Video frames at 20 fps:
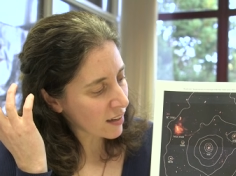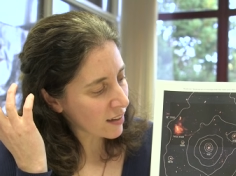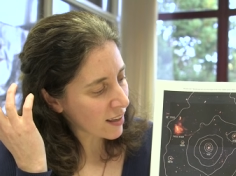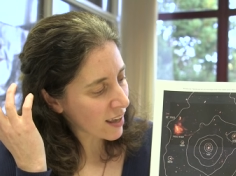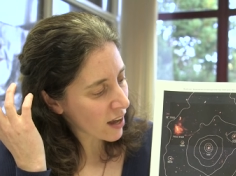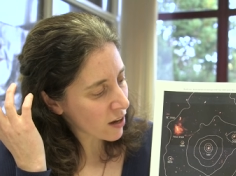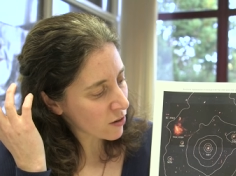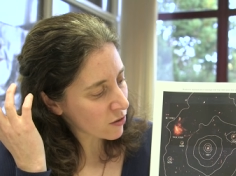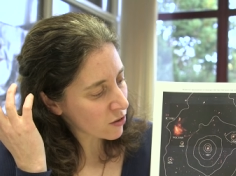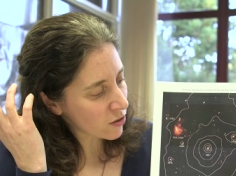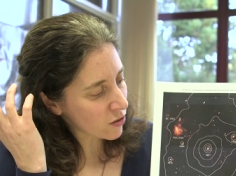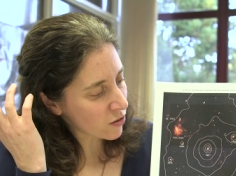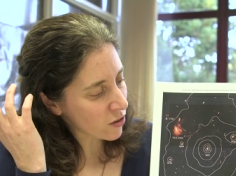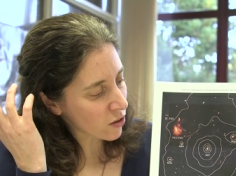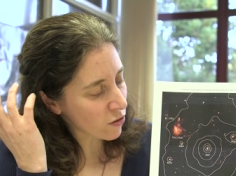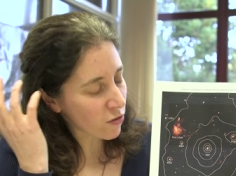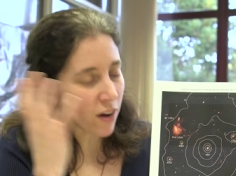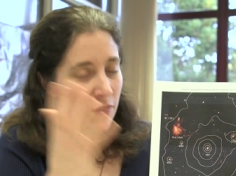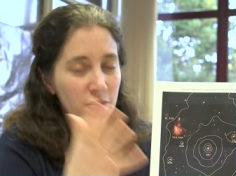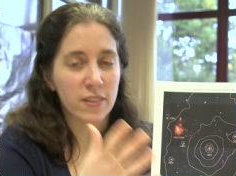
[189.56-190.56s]
encounters
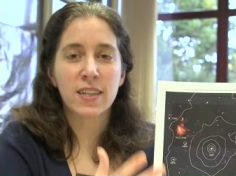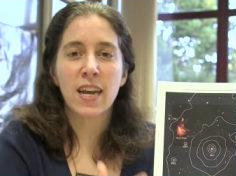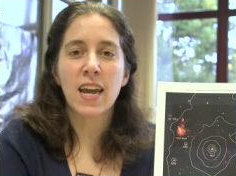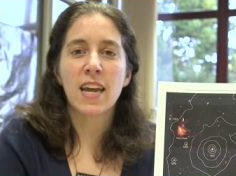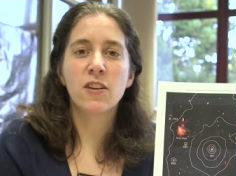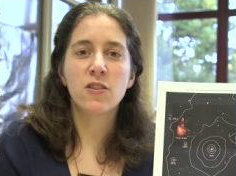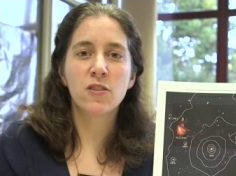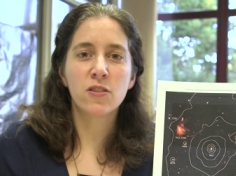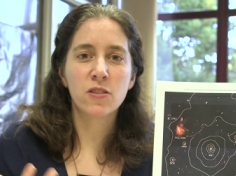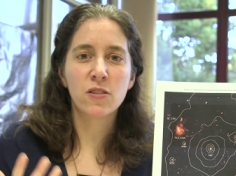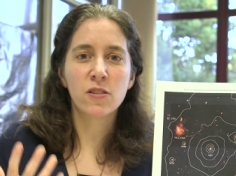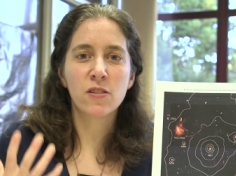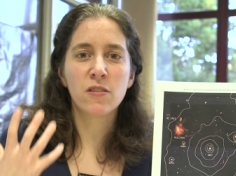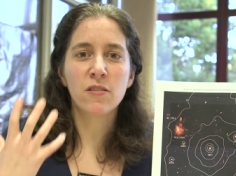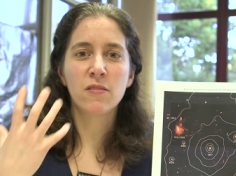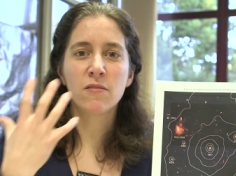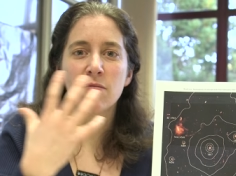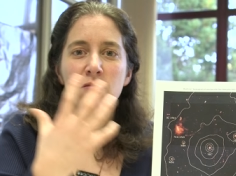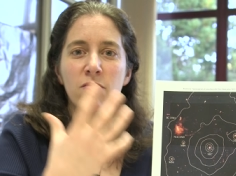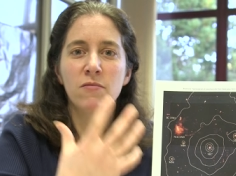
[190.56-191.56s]
the
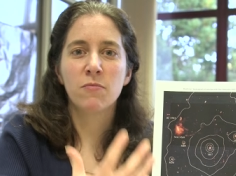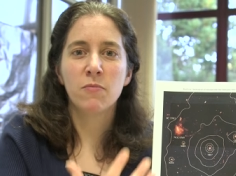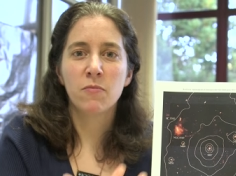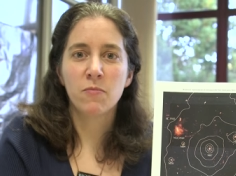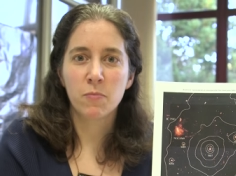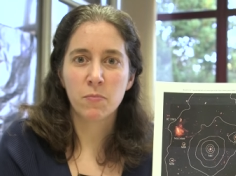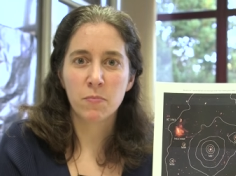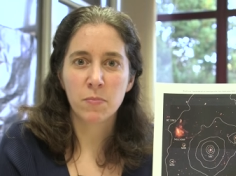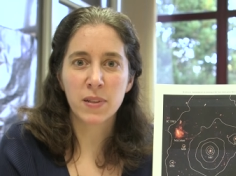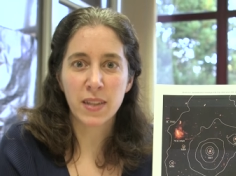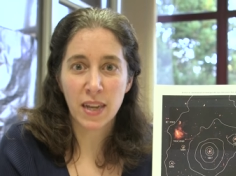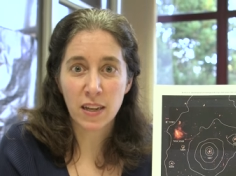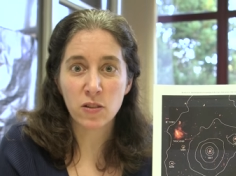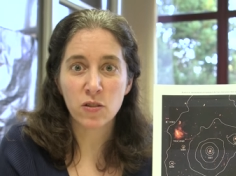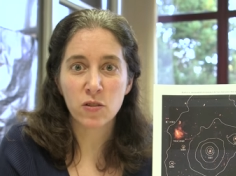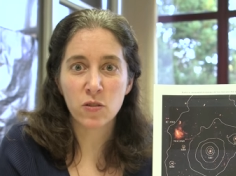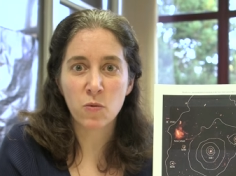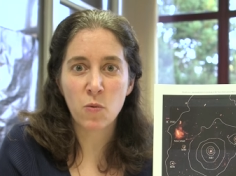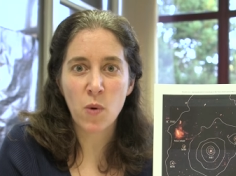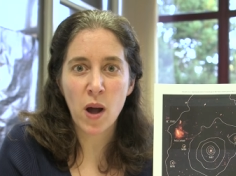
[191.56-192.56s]
gravitational
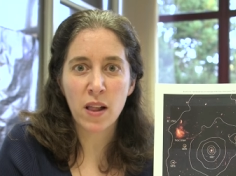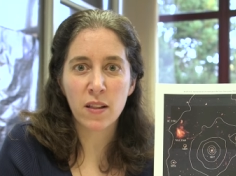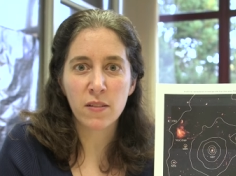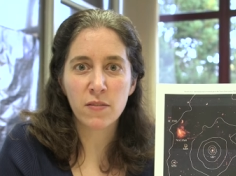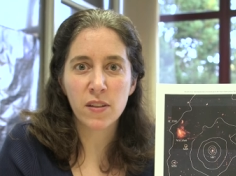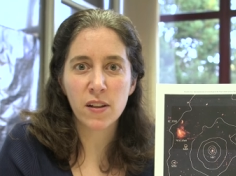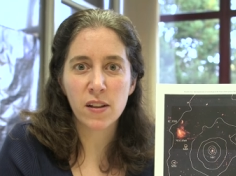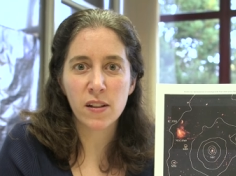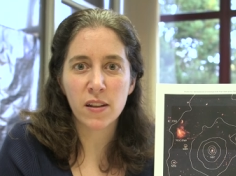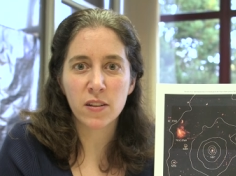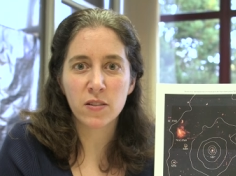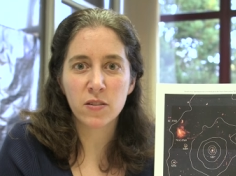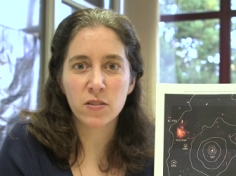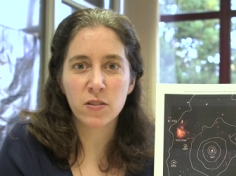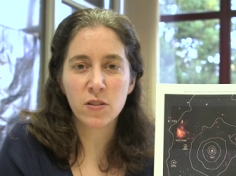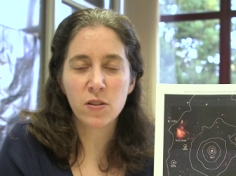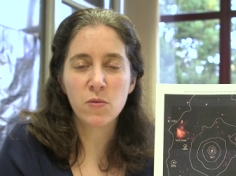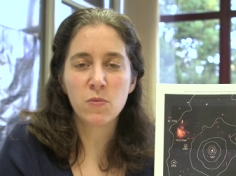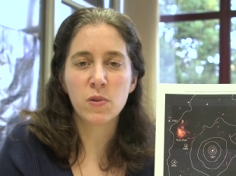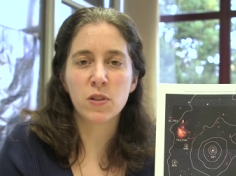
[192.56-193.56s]
potential well of the
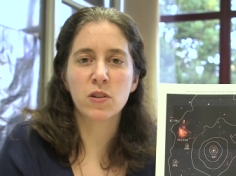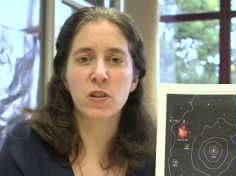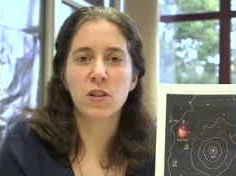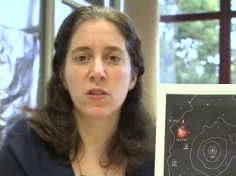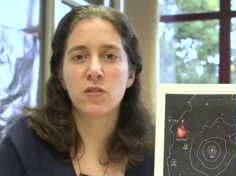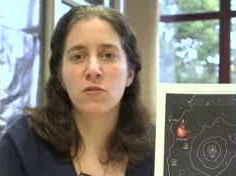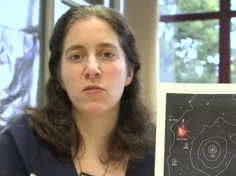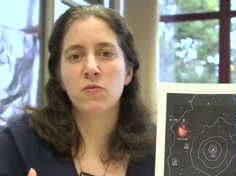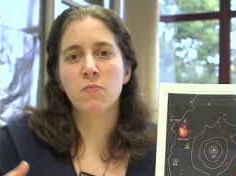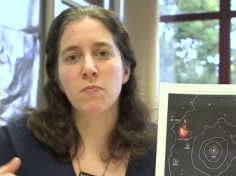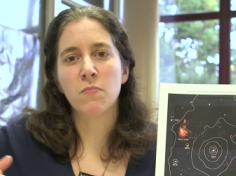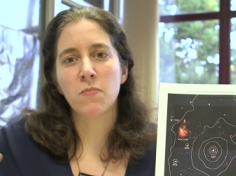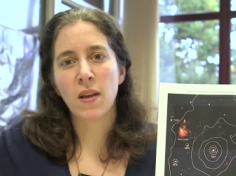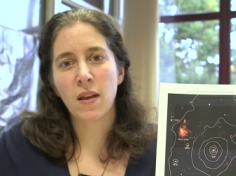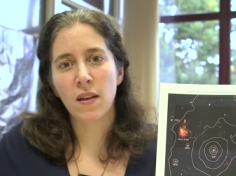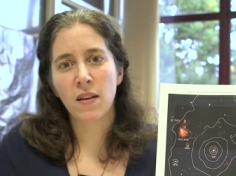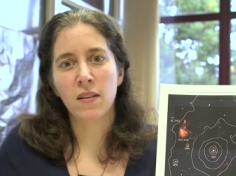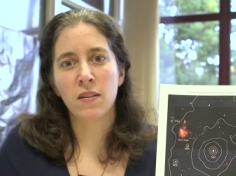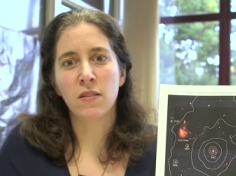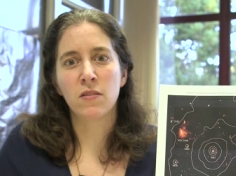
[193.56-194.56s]
cluster, which can
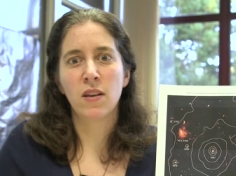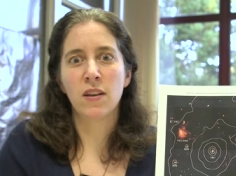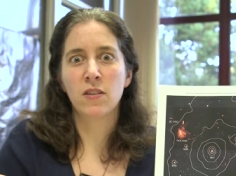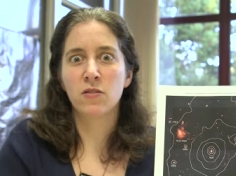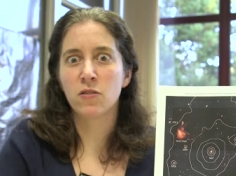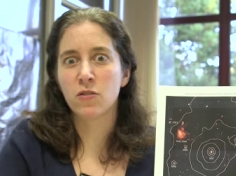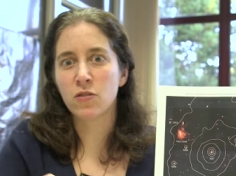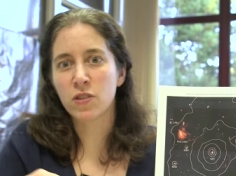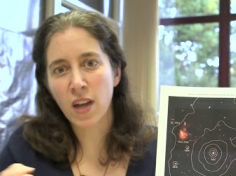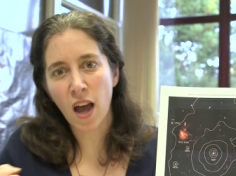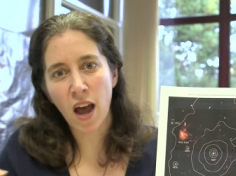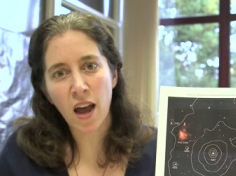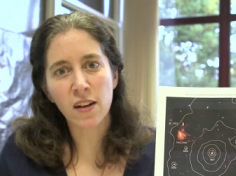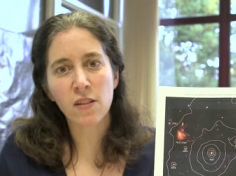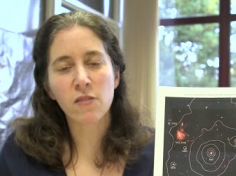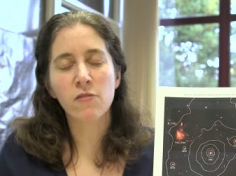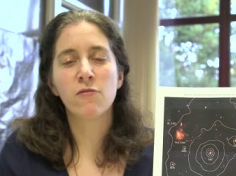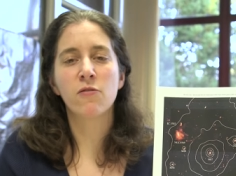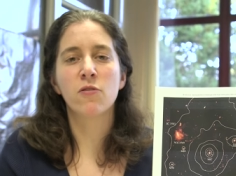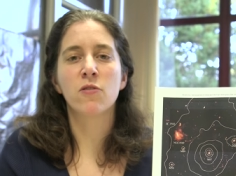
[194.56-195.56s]
exert
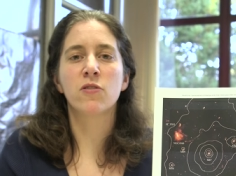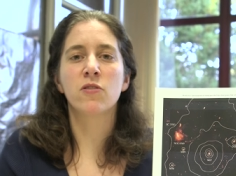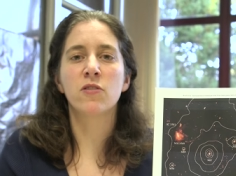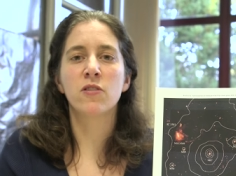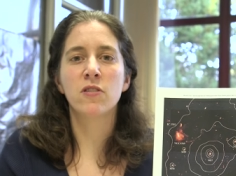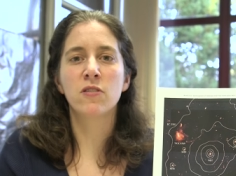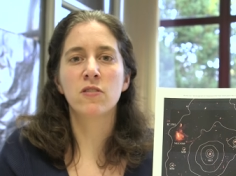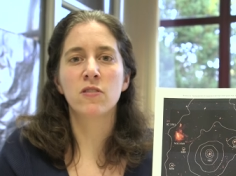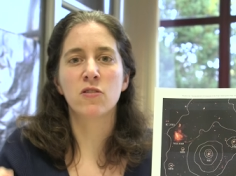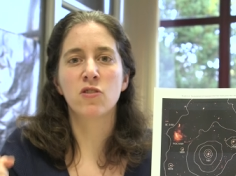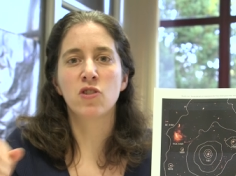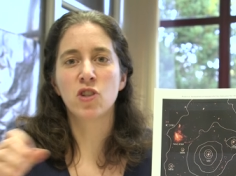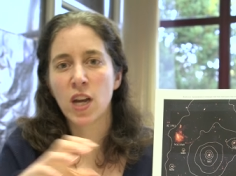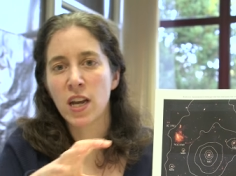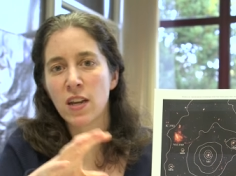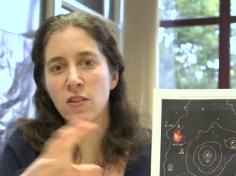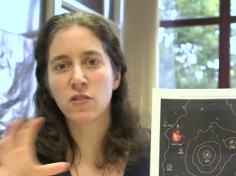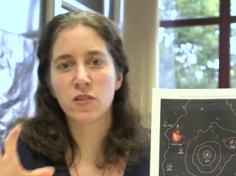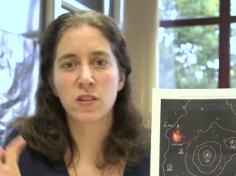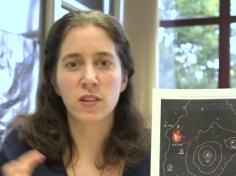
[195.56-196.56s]
tidal forces and
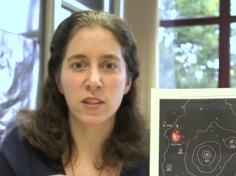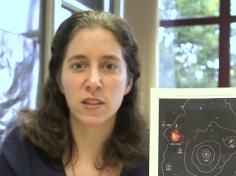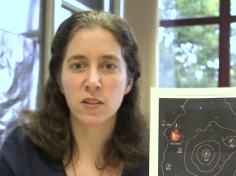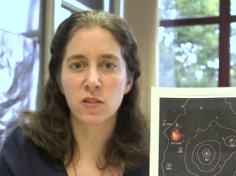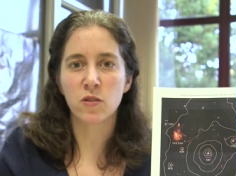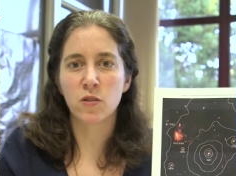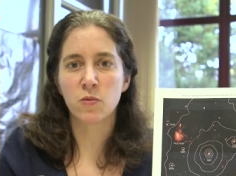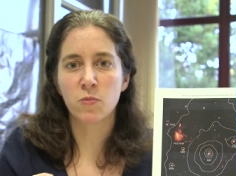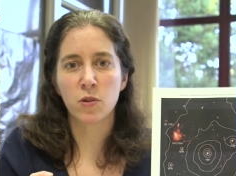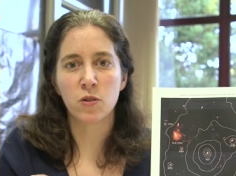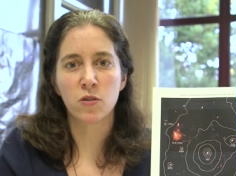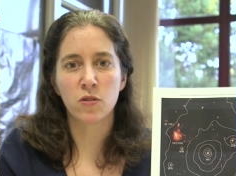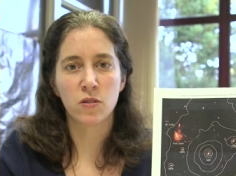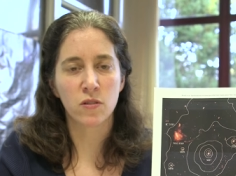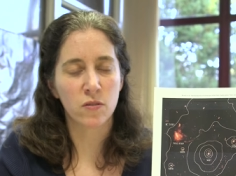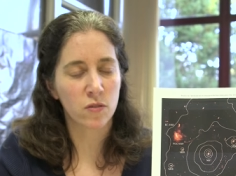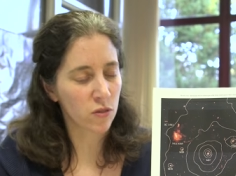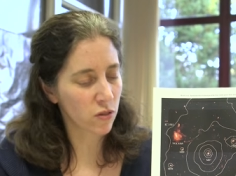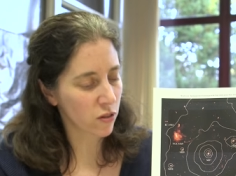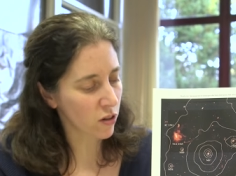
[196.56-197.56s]
change the
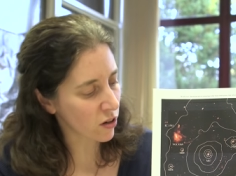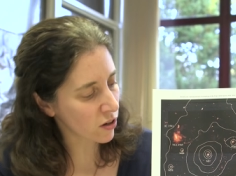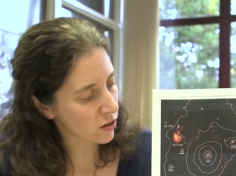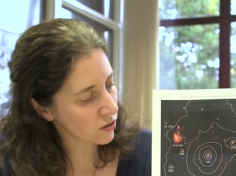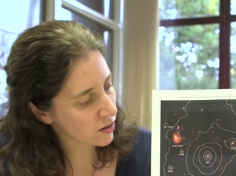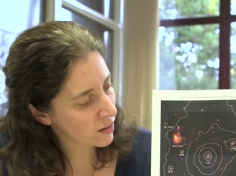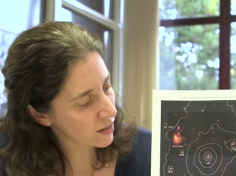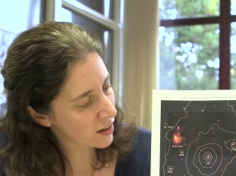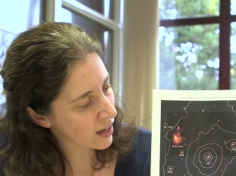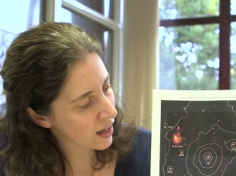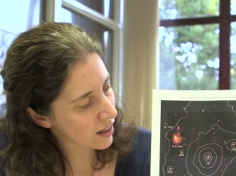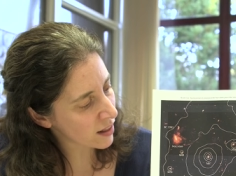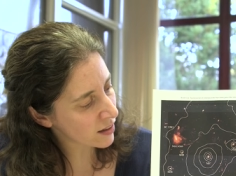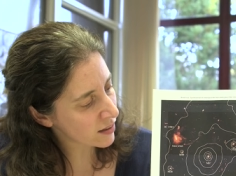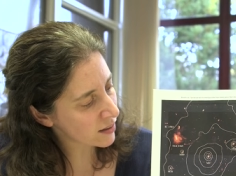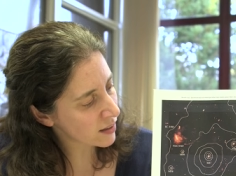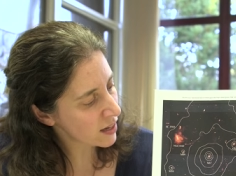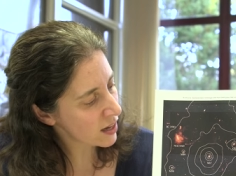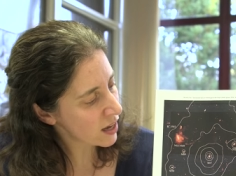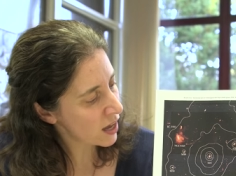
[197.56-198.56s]
distribution of stars in the
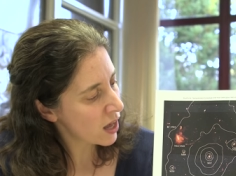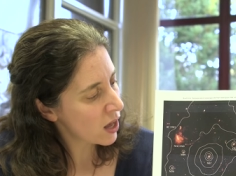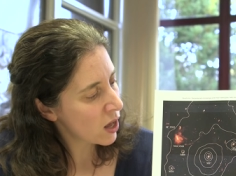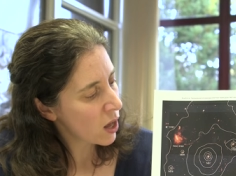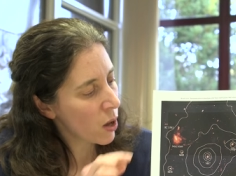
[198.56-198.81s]
galaxy.